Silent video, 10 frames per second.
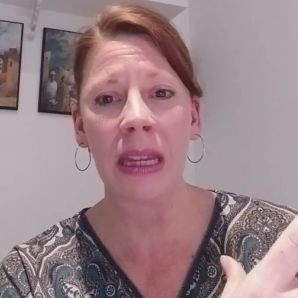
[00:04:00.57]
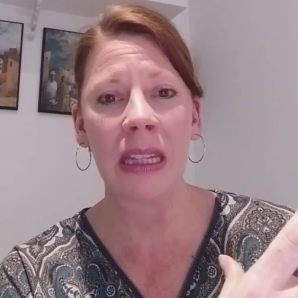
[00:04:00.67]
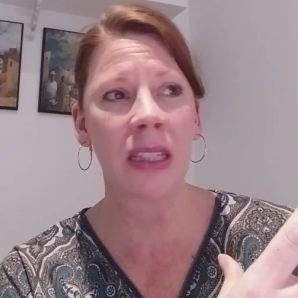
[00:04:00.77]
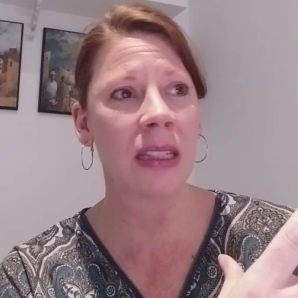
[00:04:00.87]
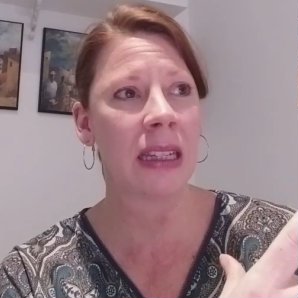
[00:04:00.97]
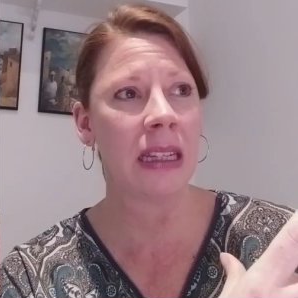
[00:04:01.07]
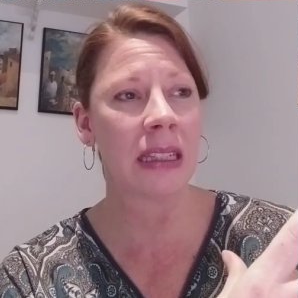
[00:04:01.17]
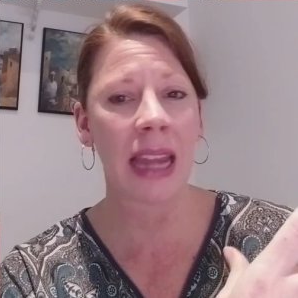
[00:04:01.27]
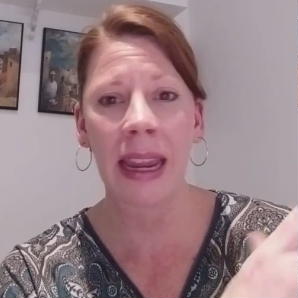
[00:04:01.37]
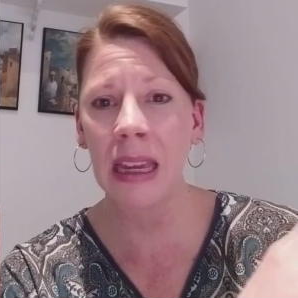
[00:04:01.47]

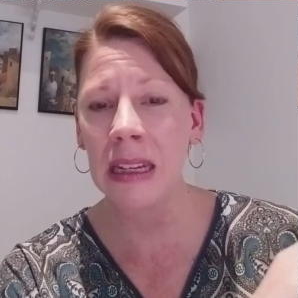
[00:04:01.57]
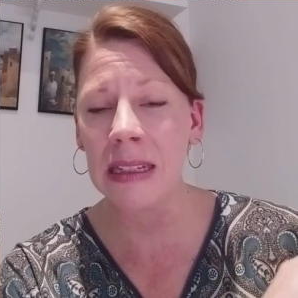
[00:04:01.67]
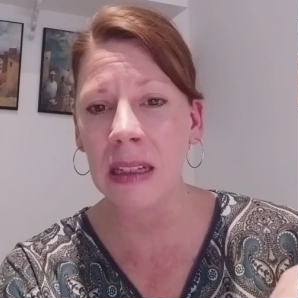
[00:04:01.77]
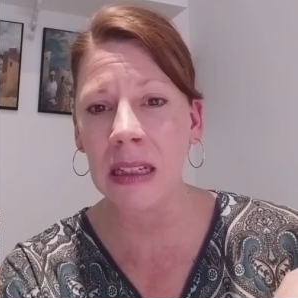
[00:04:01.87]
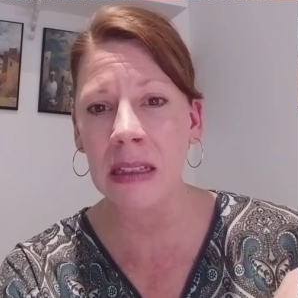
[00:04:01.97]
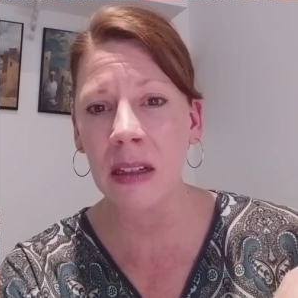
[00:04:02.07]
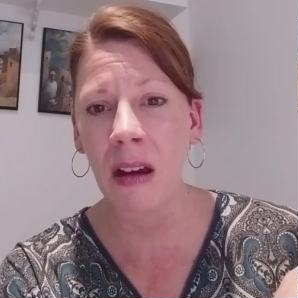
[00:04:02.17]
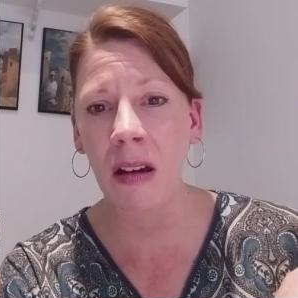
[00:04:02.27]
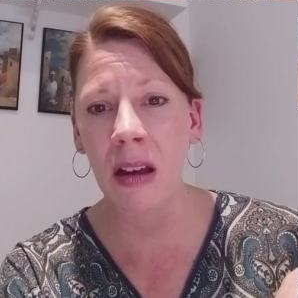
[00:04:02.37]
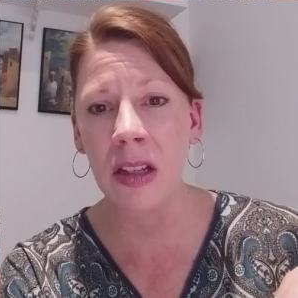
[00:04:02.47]
his hand is
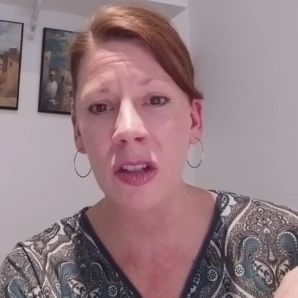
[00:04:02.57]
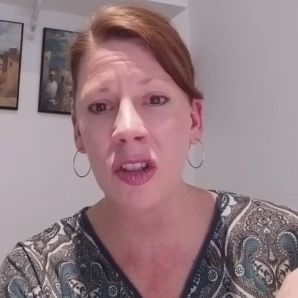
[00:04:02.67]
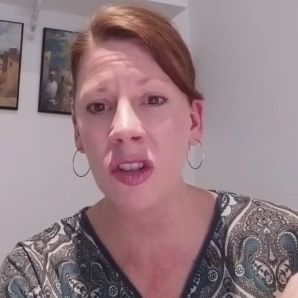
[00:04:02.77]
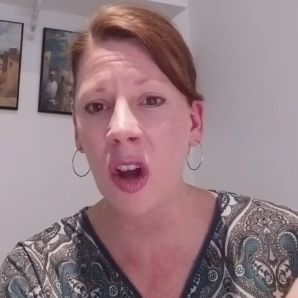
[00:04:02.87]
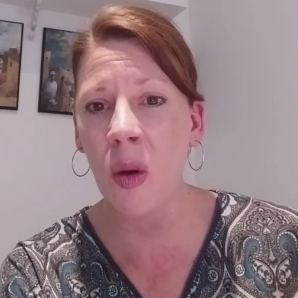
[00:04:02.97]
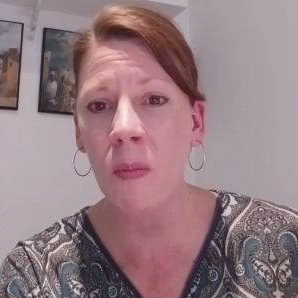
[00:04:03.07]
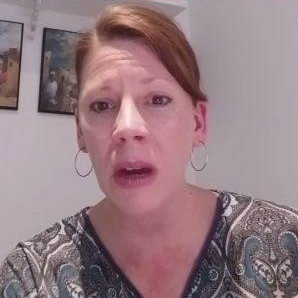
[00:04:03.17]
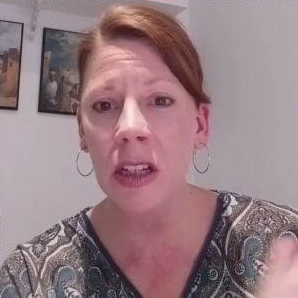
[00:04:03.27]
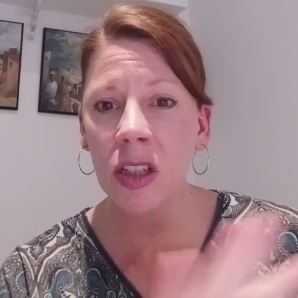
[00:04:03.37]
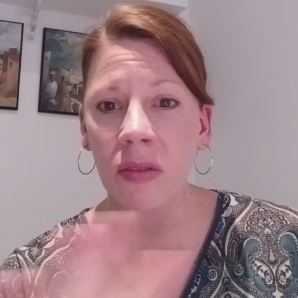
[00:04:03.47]
on so
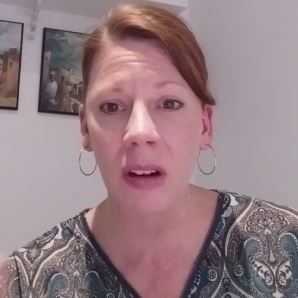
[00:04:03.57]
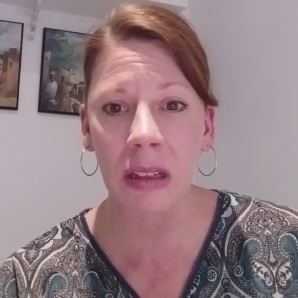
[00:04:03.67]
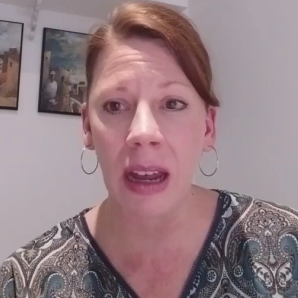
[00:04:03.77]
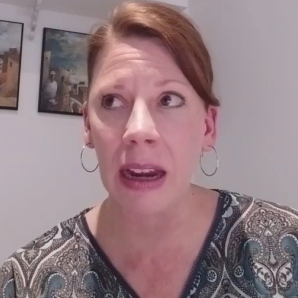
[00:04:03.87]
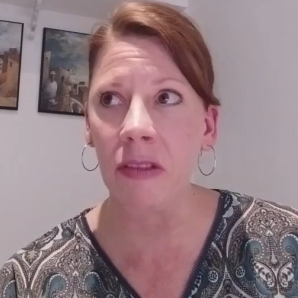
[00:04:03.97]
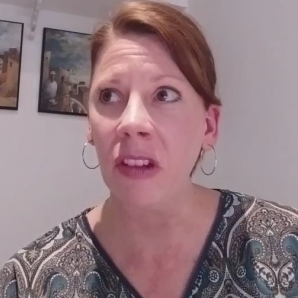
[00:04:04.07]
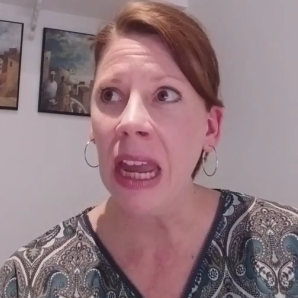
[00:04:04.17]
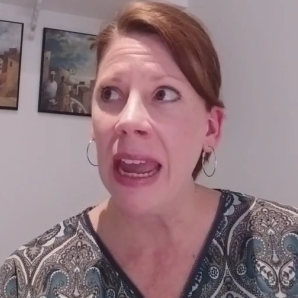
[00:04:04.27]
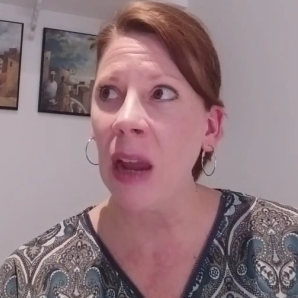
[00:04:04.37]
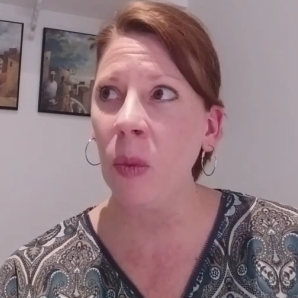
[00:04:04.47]
much of our life,
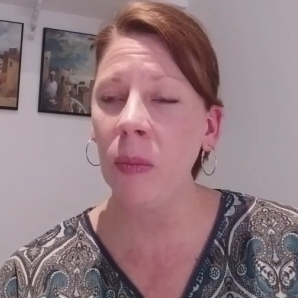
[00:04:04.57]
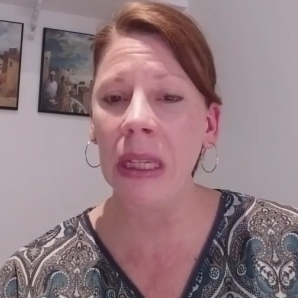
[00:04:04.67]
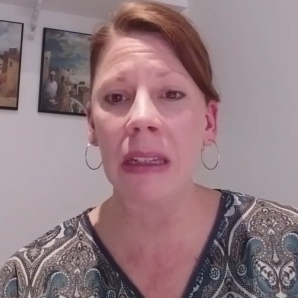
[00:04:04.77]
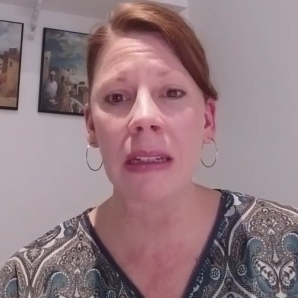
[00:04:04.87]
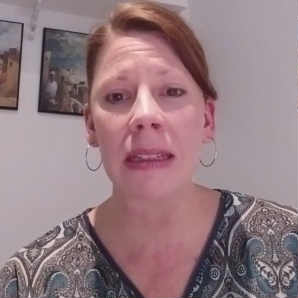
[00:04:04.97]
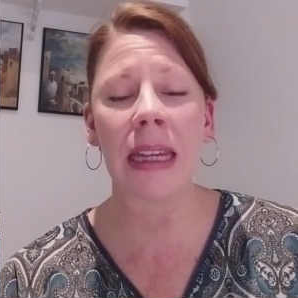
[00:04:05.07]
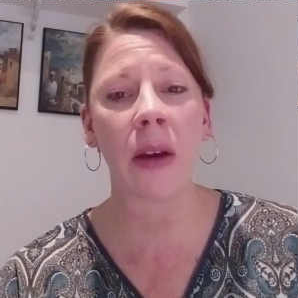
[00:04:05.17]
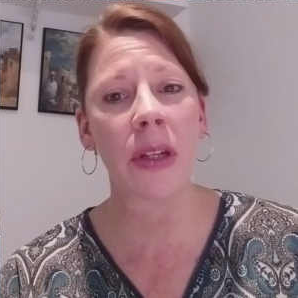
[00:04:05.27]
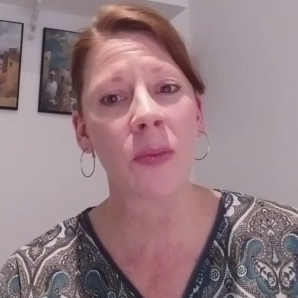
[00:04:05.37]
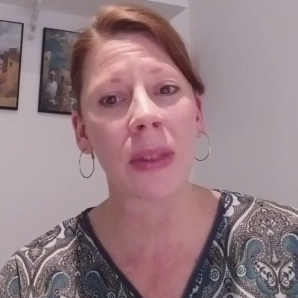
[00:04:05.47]
and we begin to see how
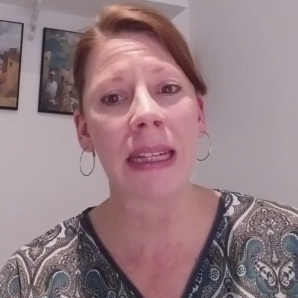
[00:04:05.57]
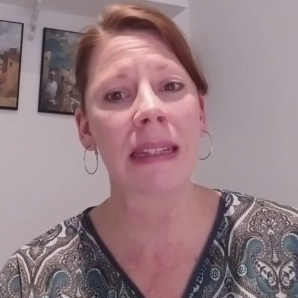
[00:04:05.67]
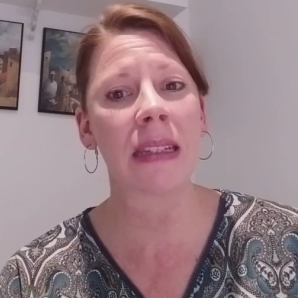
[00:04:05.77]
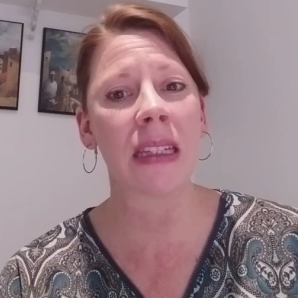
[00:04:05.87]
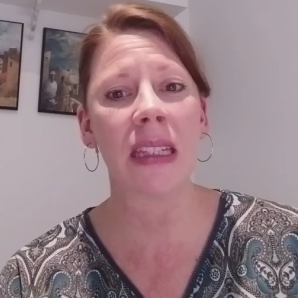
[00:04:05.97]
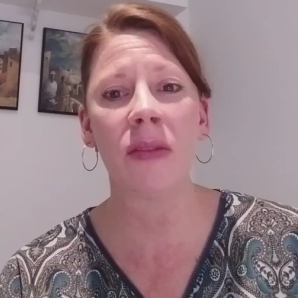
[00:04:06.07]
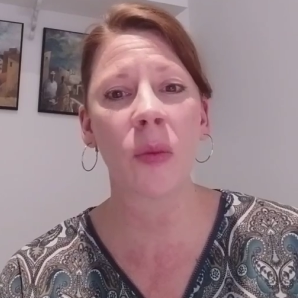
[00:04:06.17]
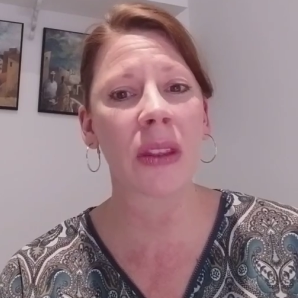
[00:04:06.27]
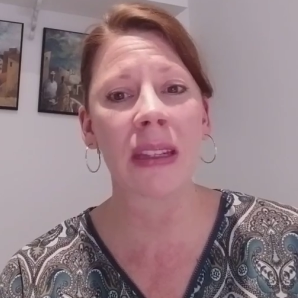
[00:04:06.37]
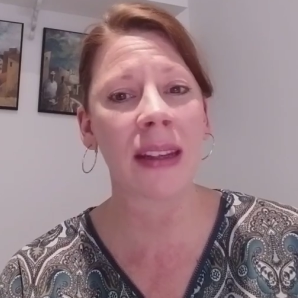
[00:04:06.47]
he's blessed us, even
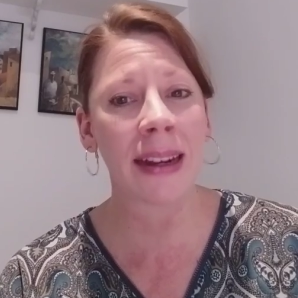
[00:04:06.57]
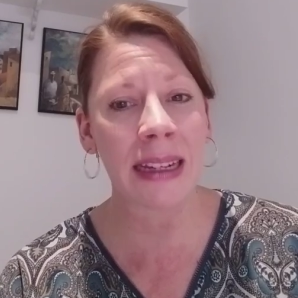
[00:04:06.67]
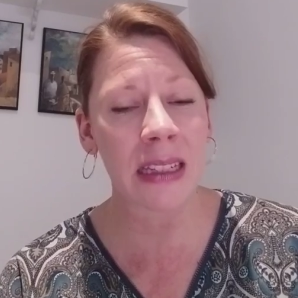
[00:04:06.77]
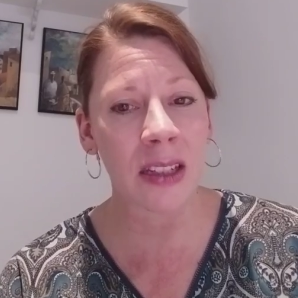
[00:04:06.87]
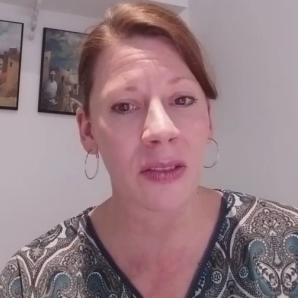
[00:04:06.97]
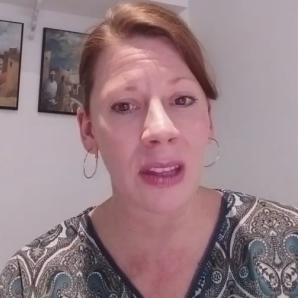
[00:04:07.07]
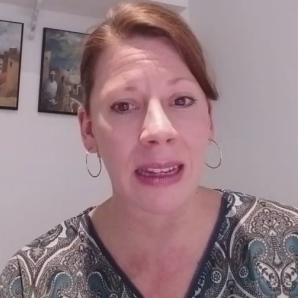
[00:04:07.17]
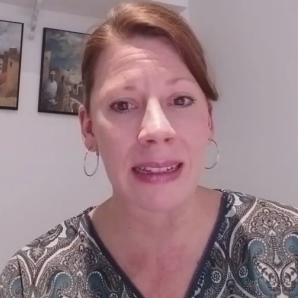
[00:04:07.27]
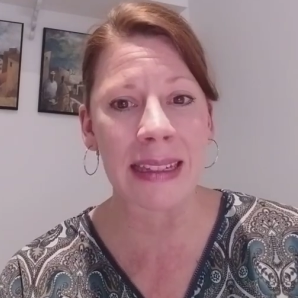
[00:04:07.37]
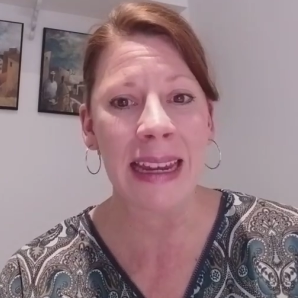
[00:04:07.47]
with the tiniest of
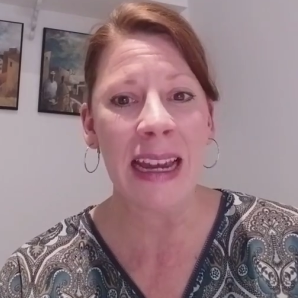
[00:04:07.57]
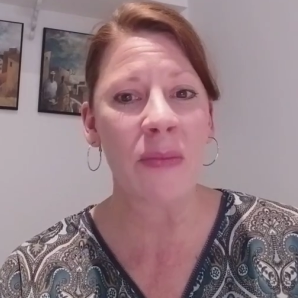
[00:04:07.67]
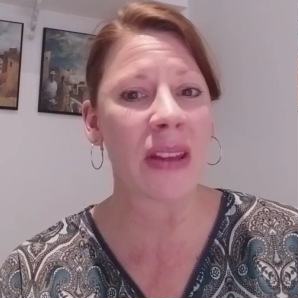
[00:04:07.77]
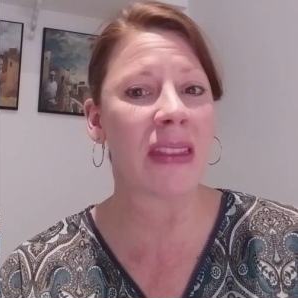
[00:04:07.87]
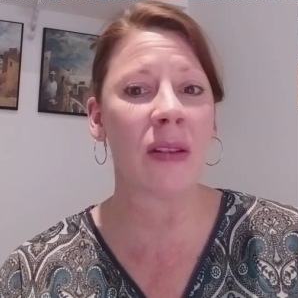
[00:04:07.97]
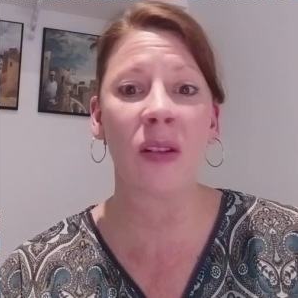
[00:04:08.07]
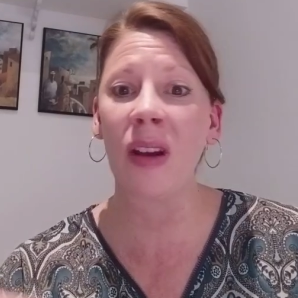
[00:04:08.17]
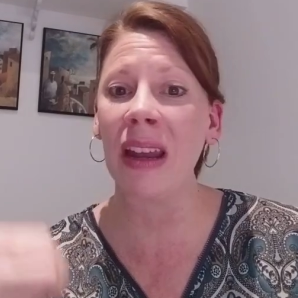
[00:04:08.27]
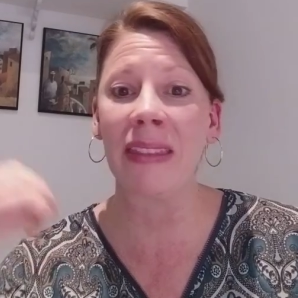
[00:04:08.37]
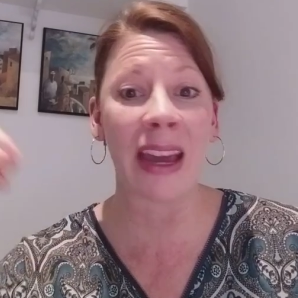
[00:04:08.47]
things, but then
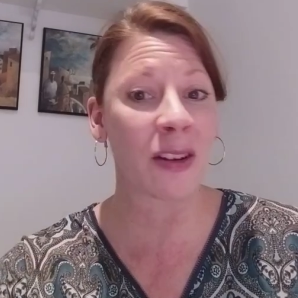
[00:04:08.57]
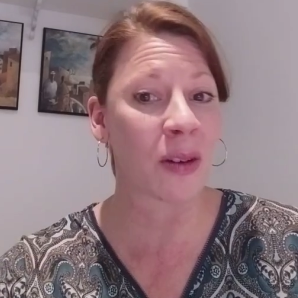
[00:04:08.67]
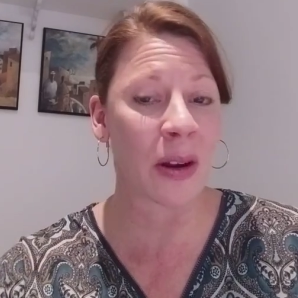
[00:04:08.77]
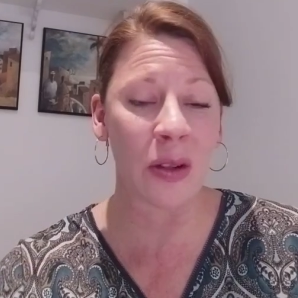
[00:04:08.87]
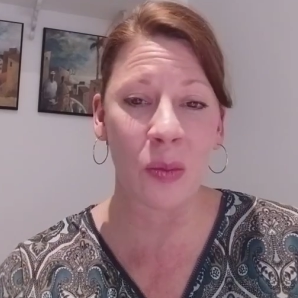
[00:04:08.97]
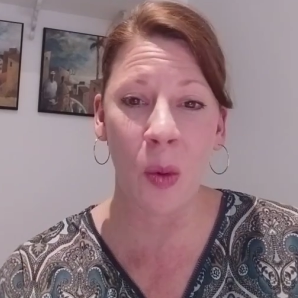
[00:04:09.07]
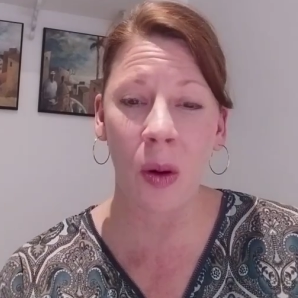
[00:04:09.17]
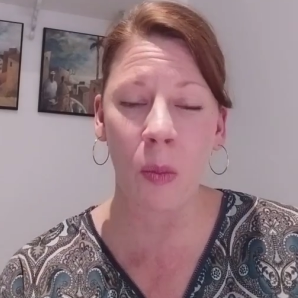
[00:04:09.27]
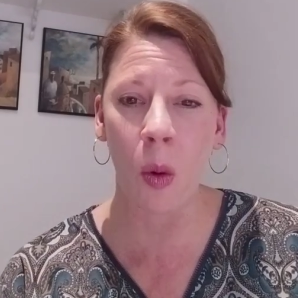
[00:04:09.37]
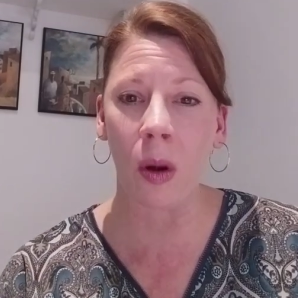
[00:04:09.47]
that grows more
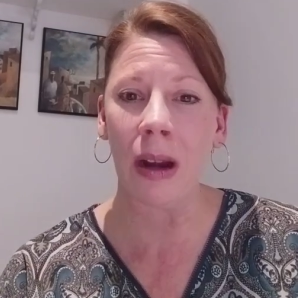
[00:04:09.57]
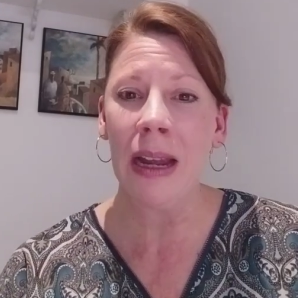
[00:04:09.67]
and more,